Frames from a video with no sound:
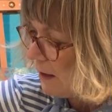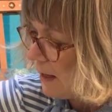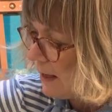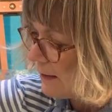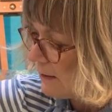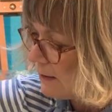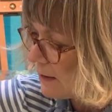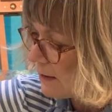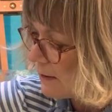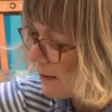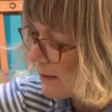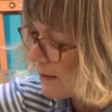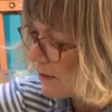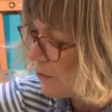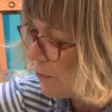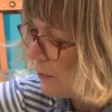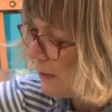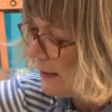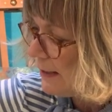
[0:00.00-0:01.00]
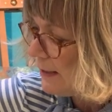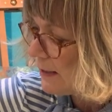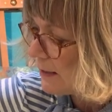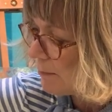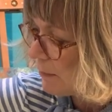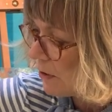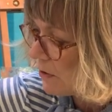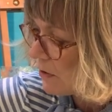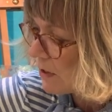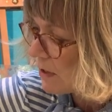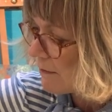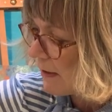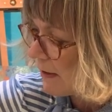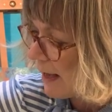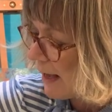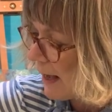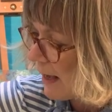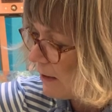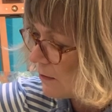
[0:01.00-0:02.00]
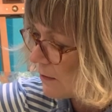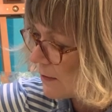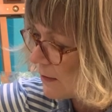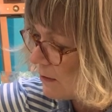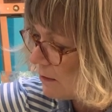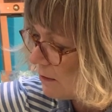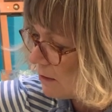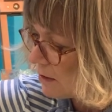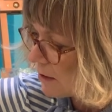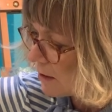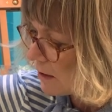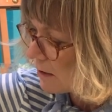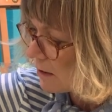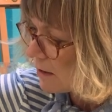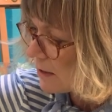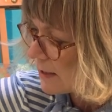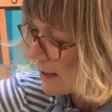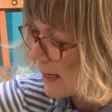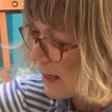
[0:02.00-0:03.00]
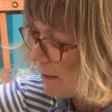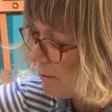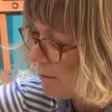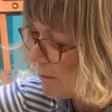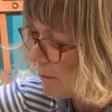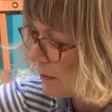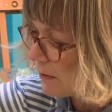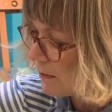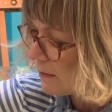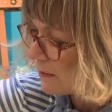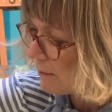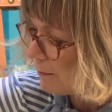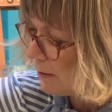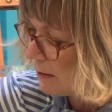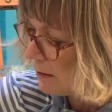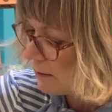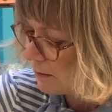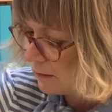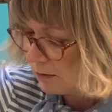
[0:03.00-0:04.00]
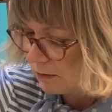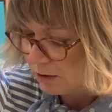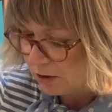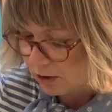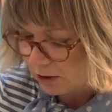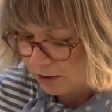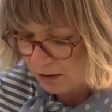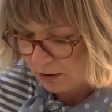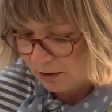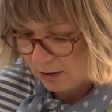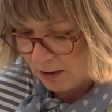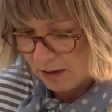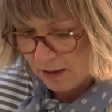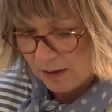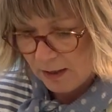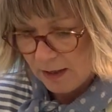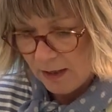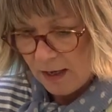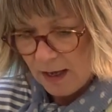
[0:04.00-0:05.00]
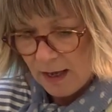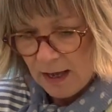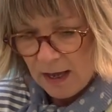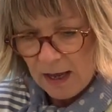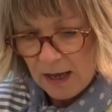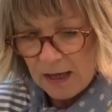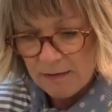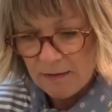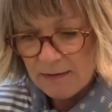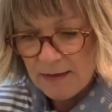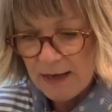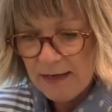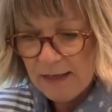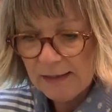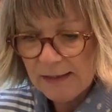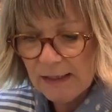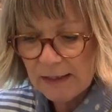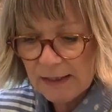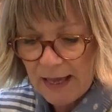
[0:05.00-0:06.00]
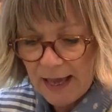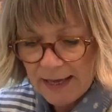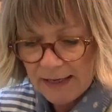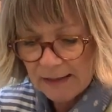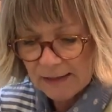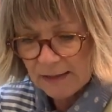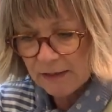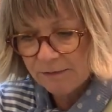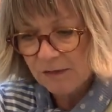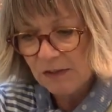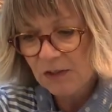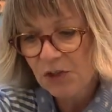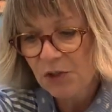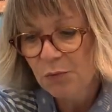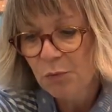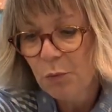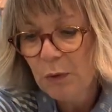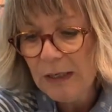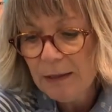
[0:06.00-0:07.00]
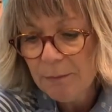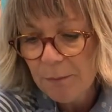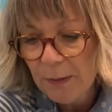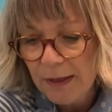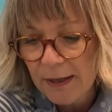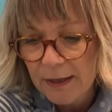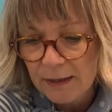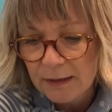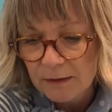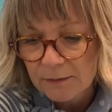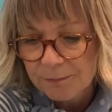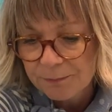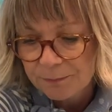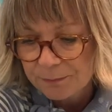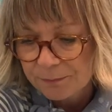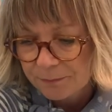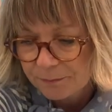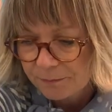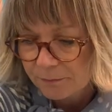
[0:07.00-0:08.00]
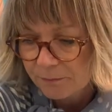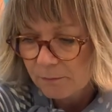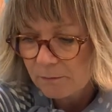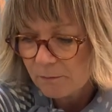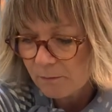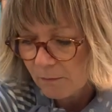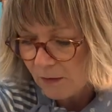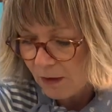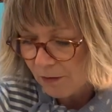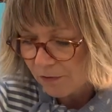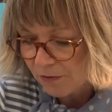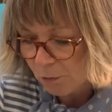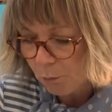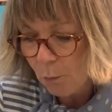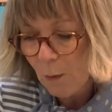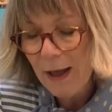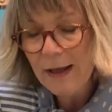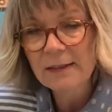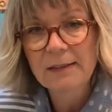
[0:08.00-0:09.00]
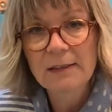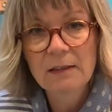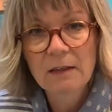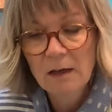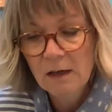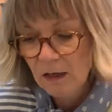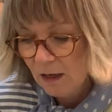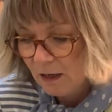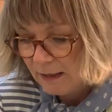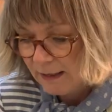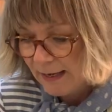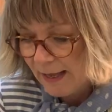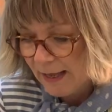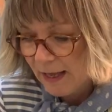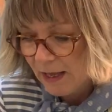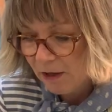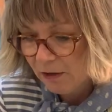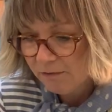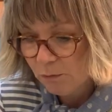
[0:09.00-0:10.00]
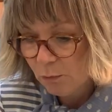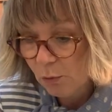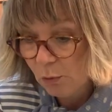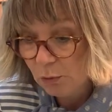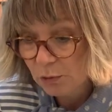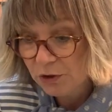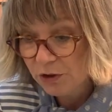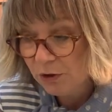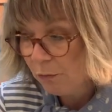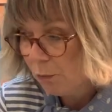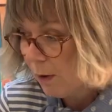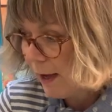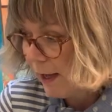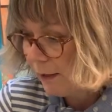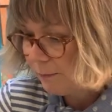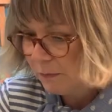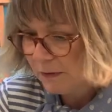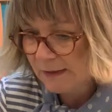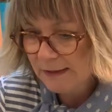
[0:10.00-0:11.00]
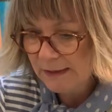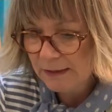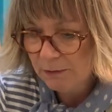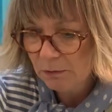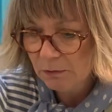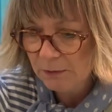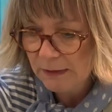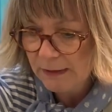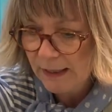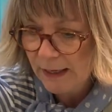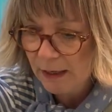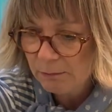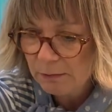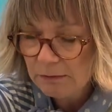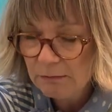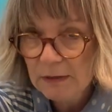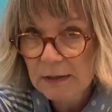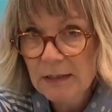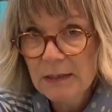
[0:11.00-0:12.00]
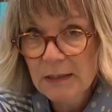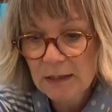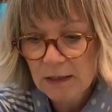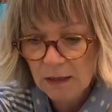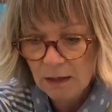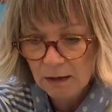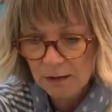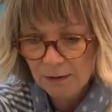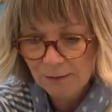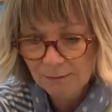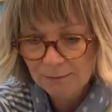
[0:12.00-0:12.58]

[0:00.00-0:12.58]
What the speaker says: and squeeze most of it out, so just damp sponge. And then it's a case of sweeping the wet layer of water away, and we'll see what we get. Are we ready to go?